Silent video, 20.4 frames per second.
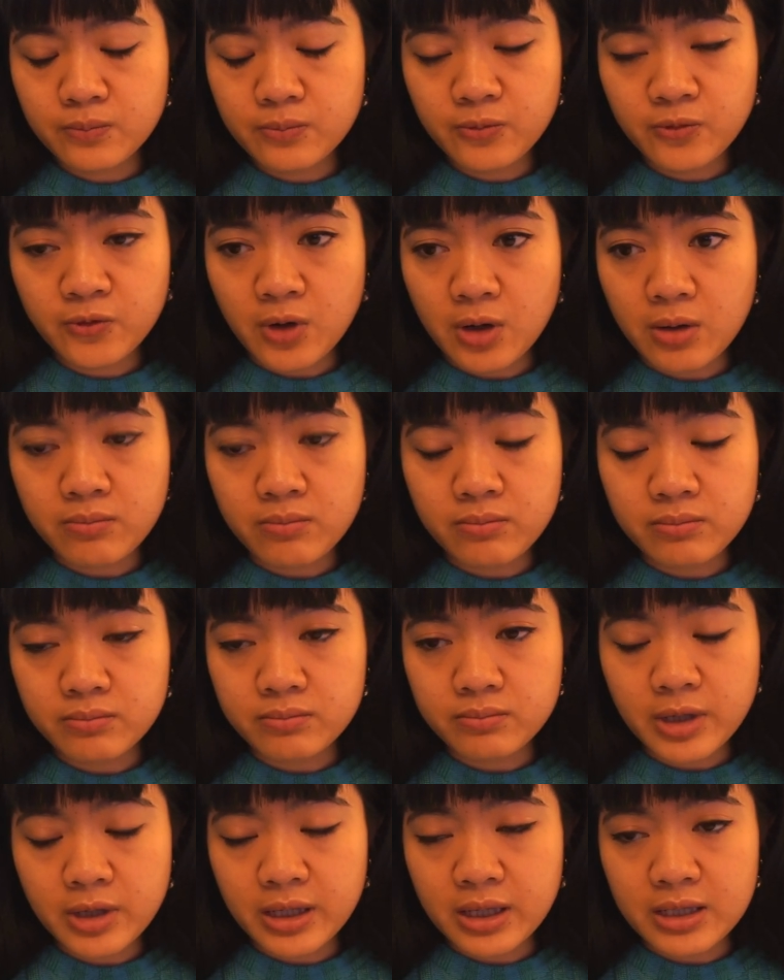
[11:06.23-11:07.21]

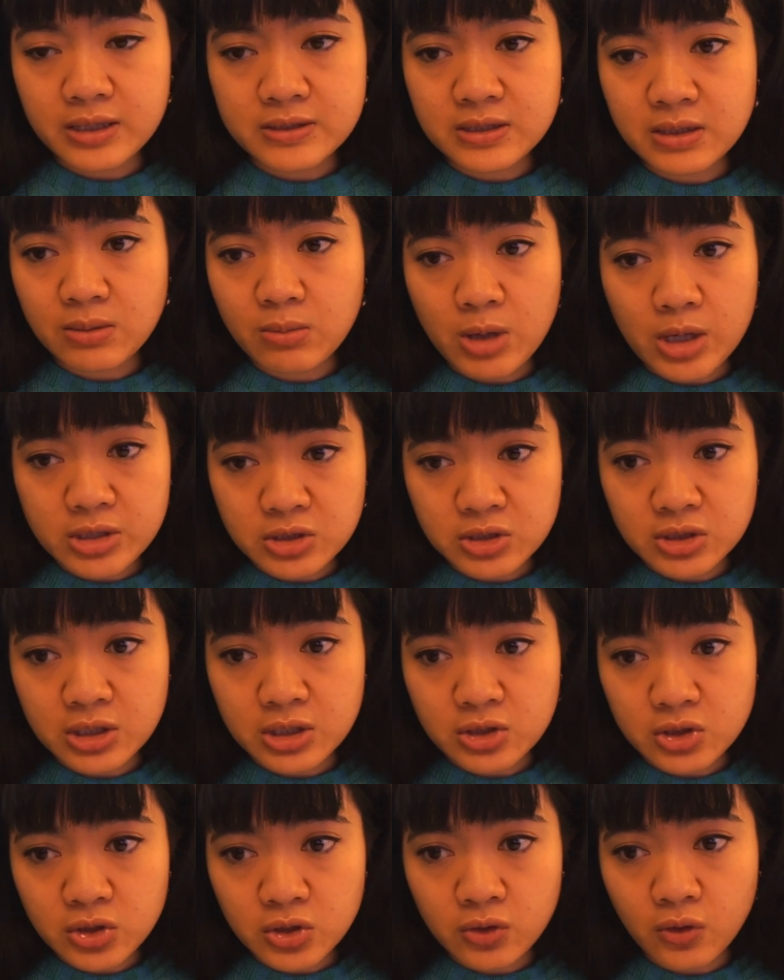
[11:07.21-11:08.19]
from I guess
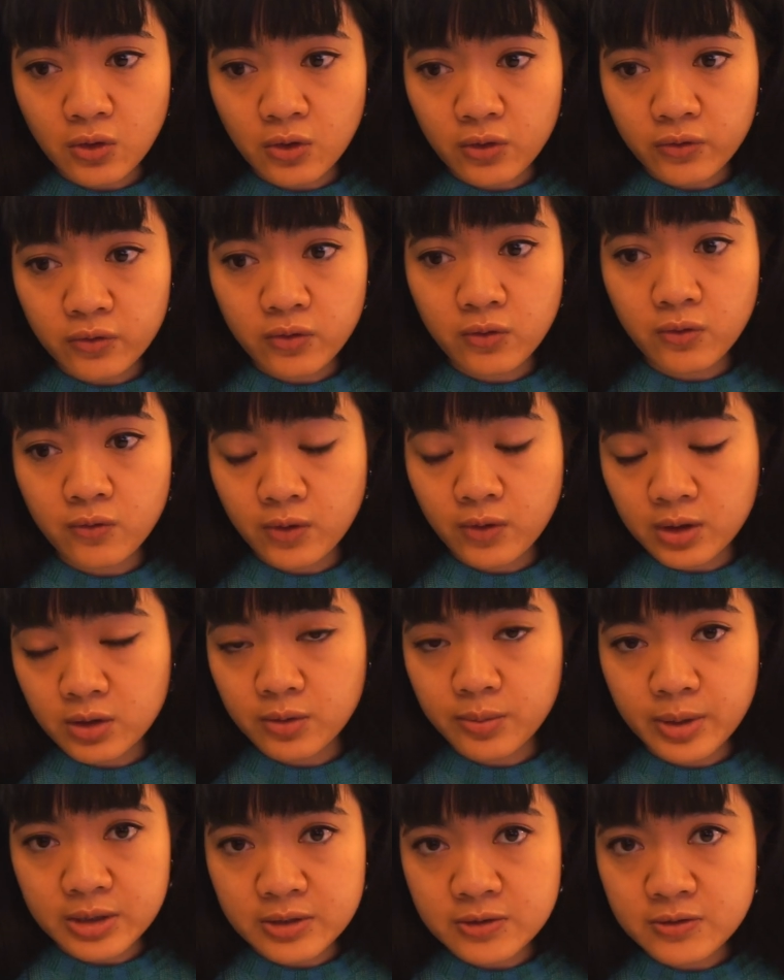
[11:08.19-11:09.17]
imagination onto
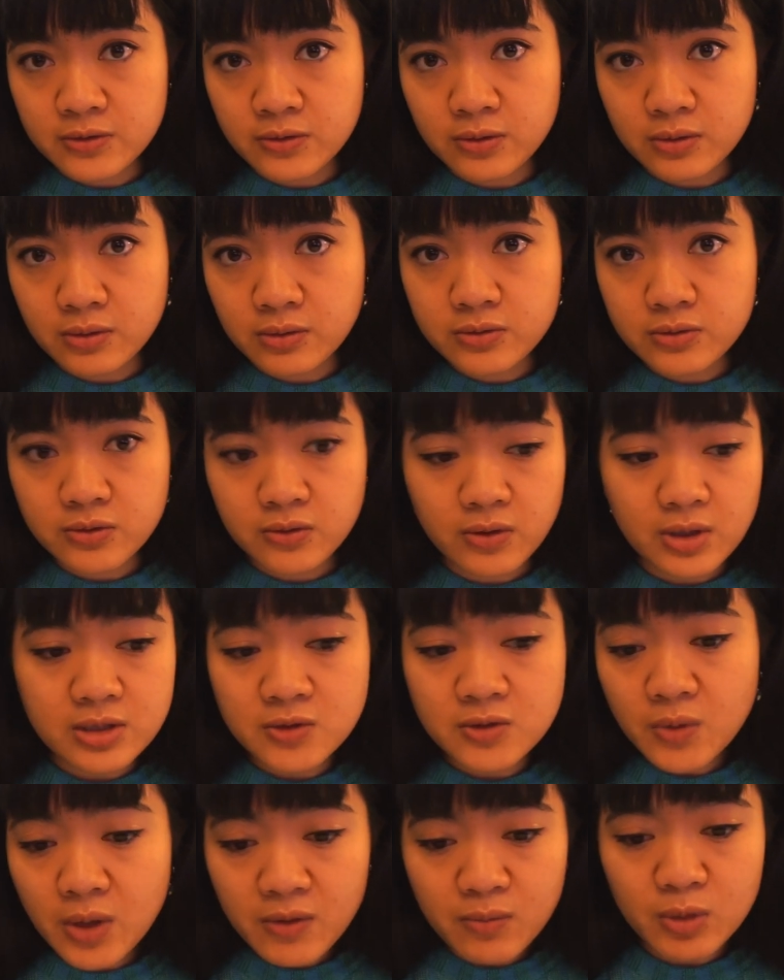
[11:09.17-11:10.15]
final pencil. So
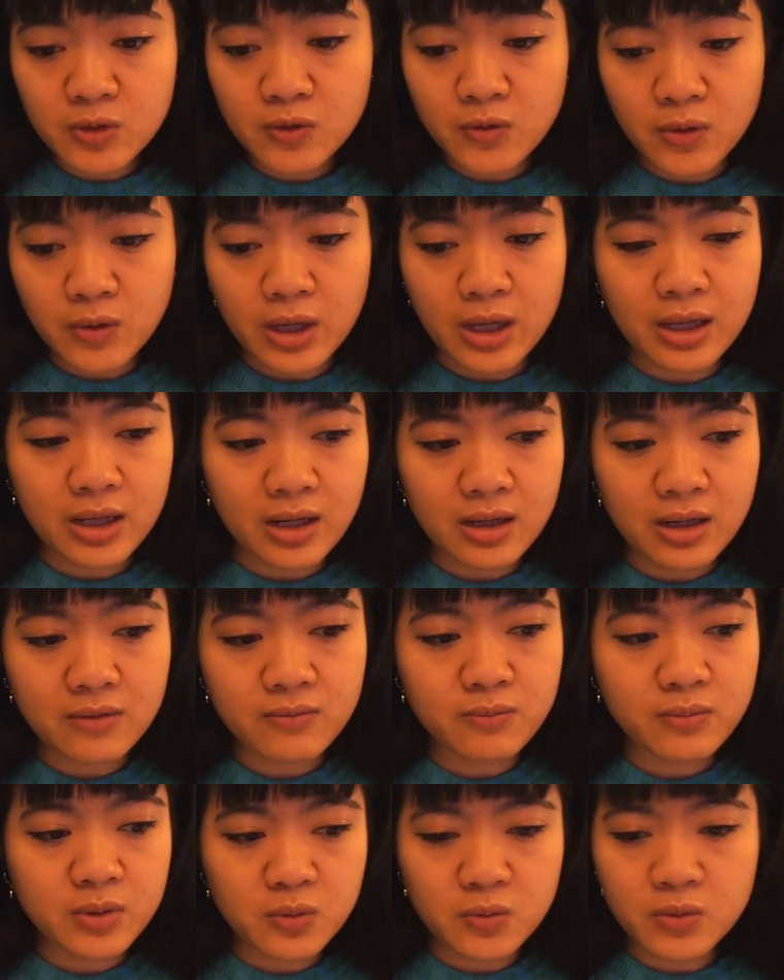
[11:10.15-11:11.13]
that's what I've been doing, and
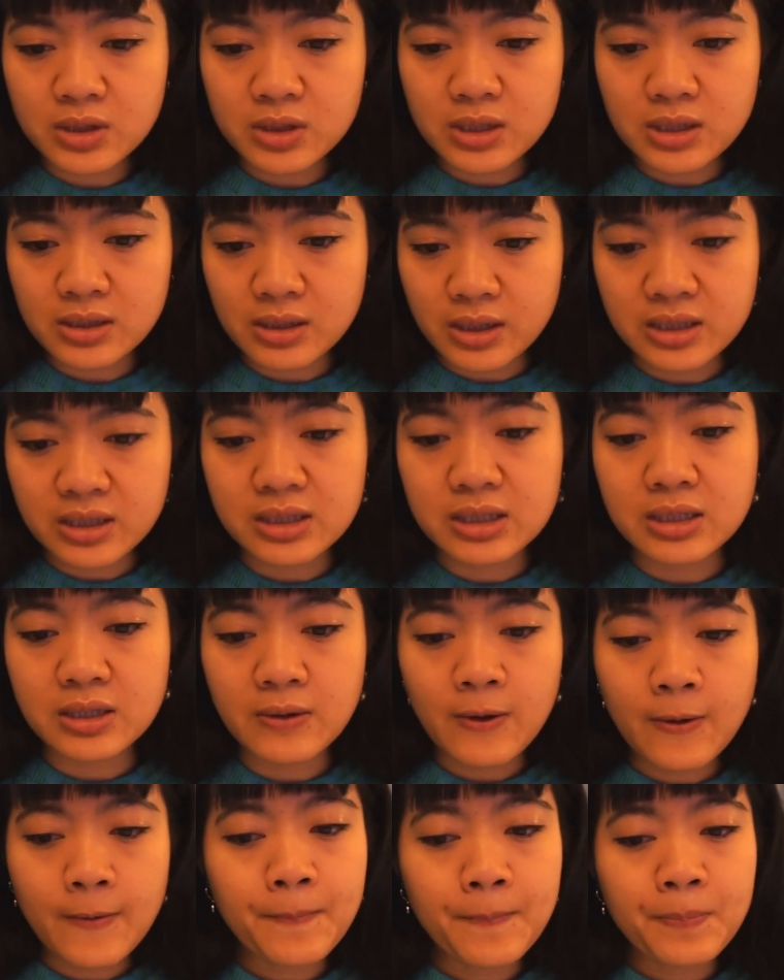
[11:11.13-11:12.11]
I've been really liking
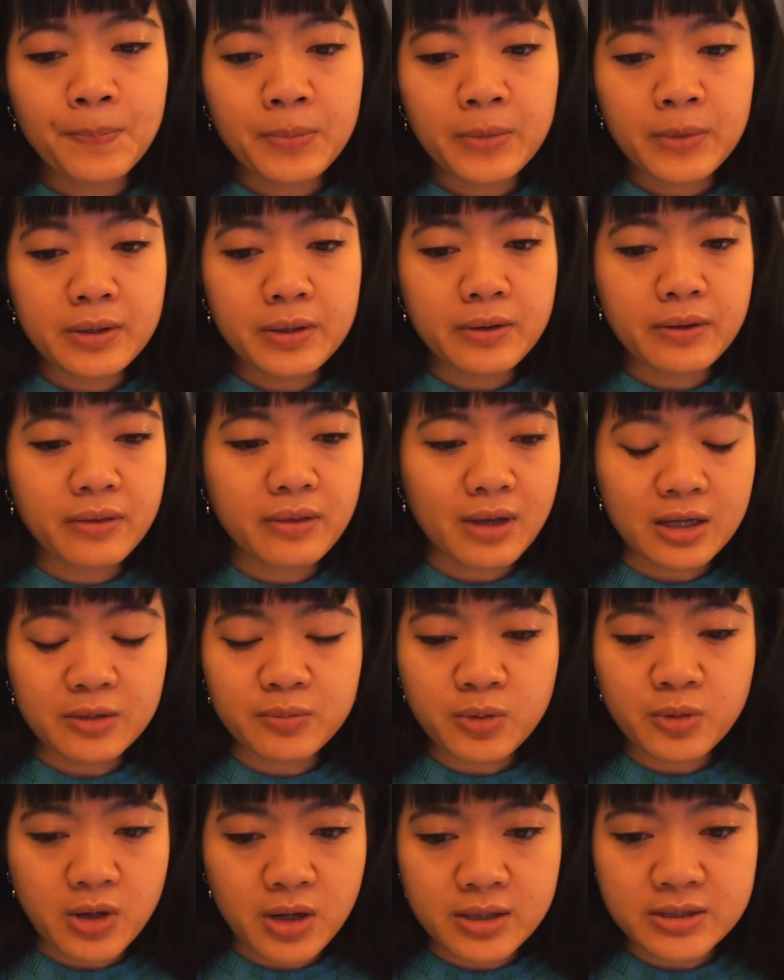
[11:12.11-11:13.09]

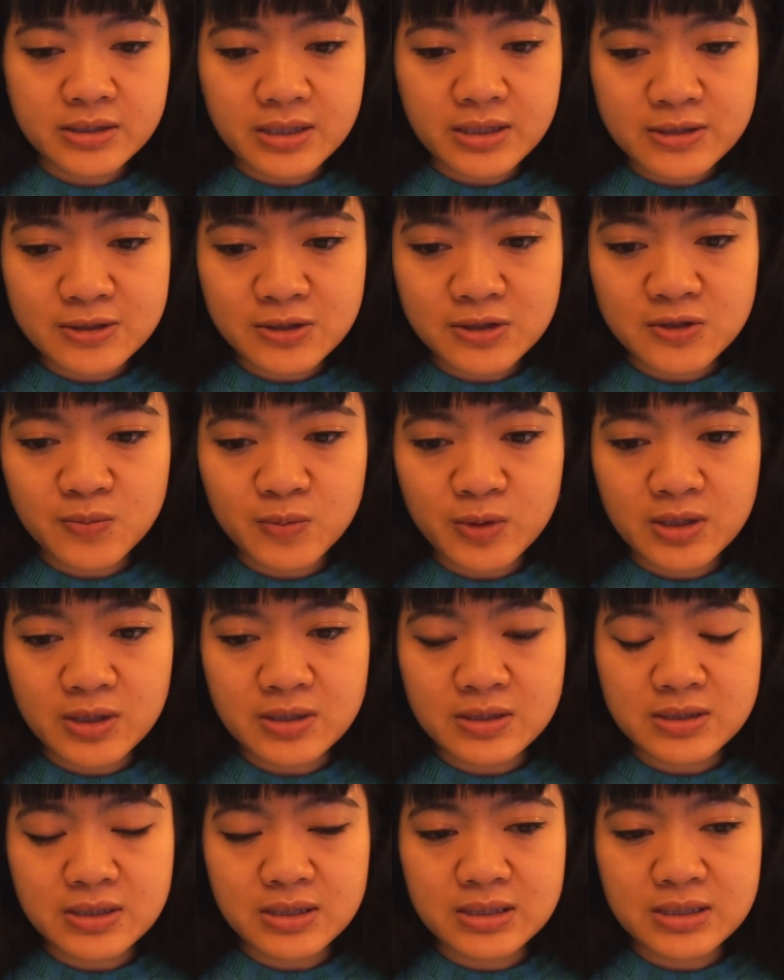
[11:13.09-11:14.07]
that process just
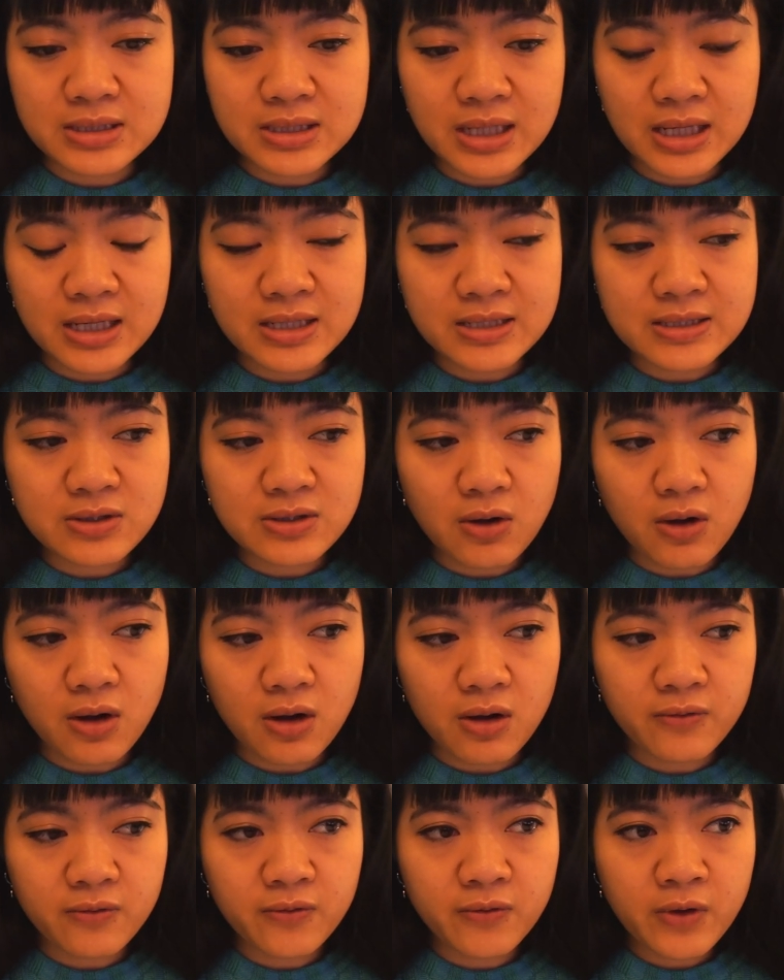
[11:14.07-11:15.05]
because it takes
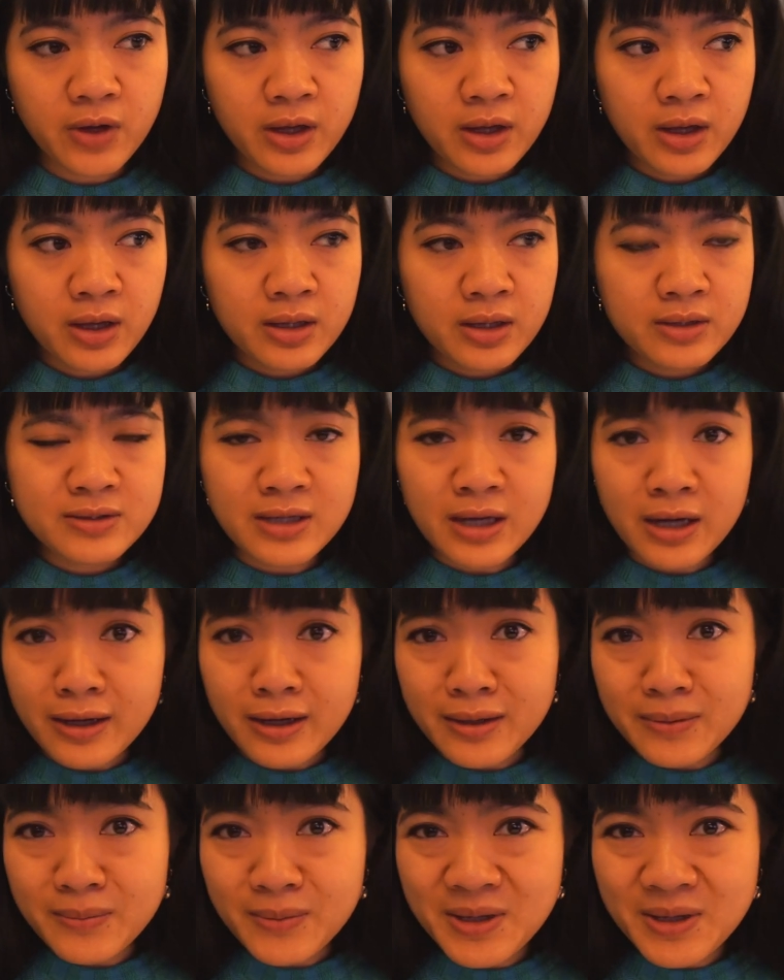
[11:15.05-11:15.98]
off time.